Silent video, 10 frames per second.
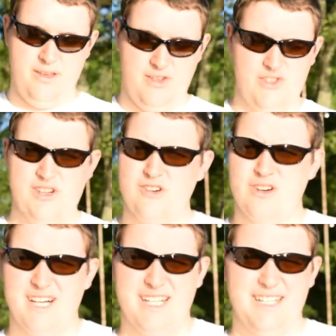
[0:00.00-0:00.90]
So,
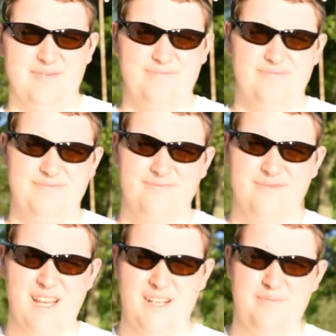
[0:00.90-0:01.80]
um,
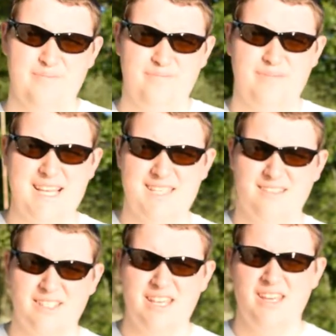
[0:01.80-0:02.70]

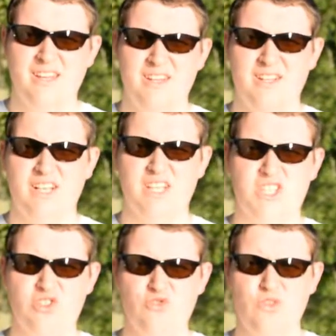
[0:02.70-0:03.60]
basically,
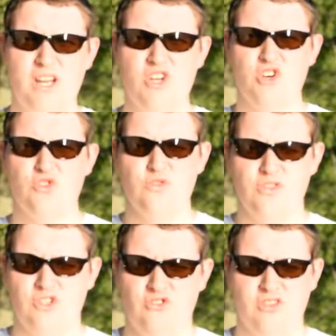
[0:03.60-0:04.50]
you know
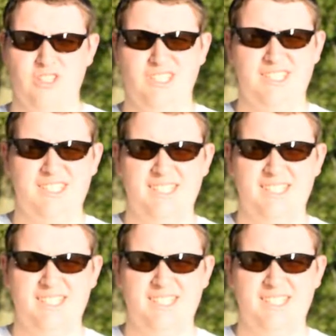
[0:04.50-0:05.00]
the drill.